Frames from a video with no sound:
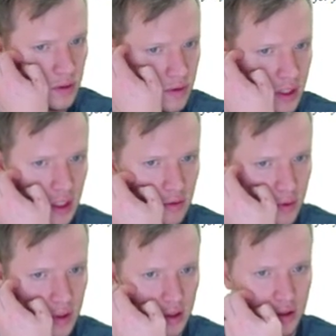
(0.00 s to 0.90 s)
And then if
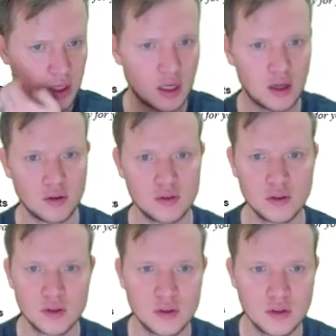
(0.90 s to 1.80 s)
we go down,
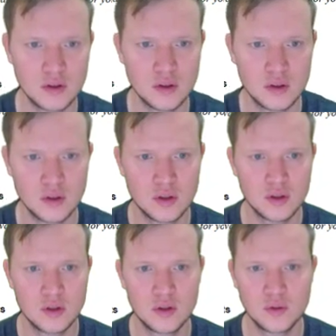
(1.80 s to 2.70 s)

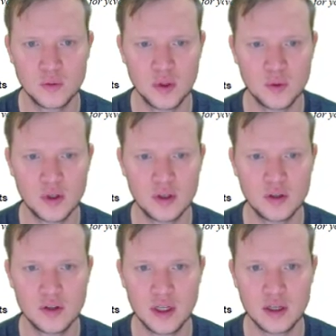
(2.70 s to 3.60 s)
we
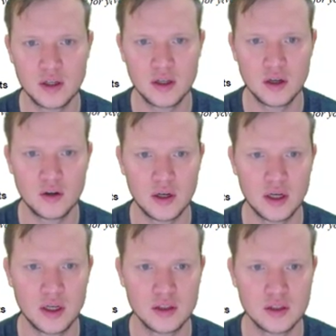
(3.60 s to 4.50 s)
will then go
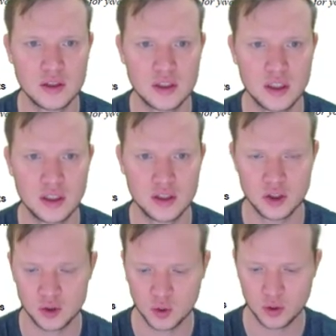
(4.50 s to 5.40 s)
and say
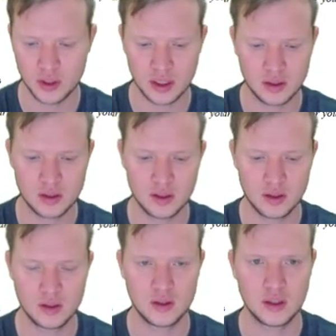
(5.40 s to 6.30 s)
store that
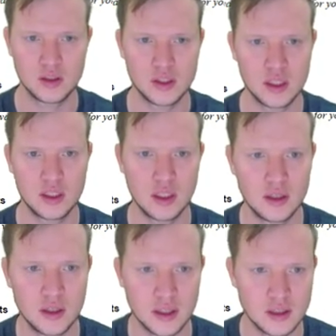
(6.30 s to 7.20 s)
inside
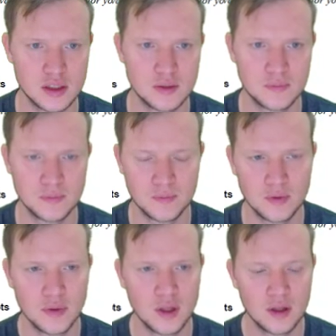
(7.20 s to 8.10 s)
index.
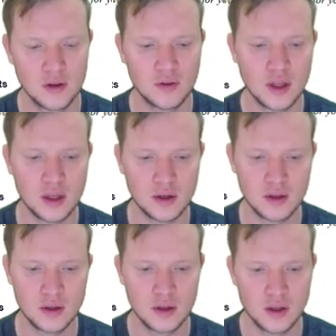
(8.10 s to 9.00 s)

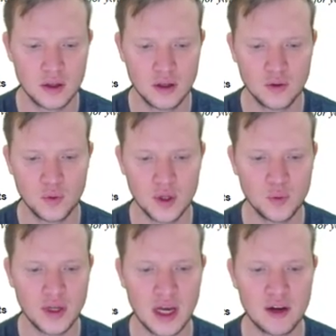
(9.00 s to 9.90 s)
Then when
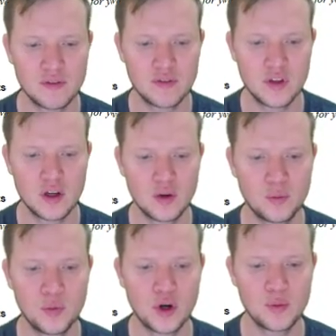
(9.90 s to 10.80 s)
we have the
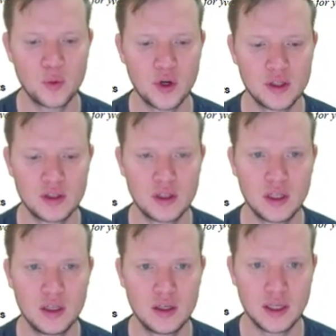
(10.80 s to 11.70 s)
appropriate
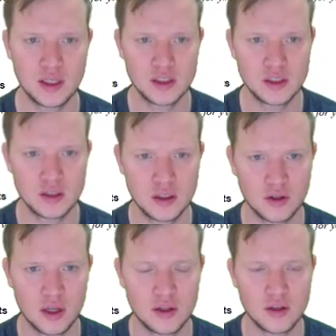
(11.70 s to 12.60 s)
index.
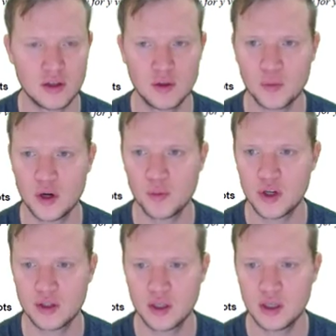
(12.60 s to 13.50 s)
Okay, and the
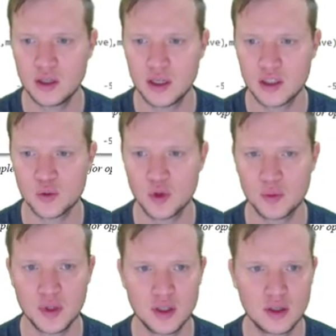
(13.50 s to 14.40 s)
appropriate index will
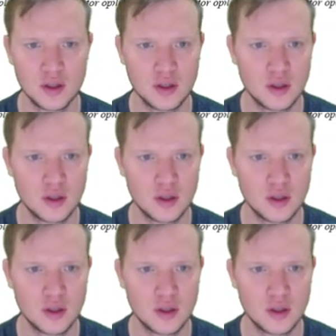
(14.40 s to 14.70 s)
be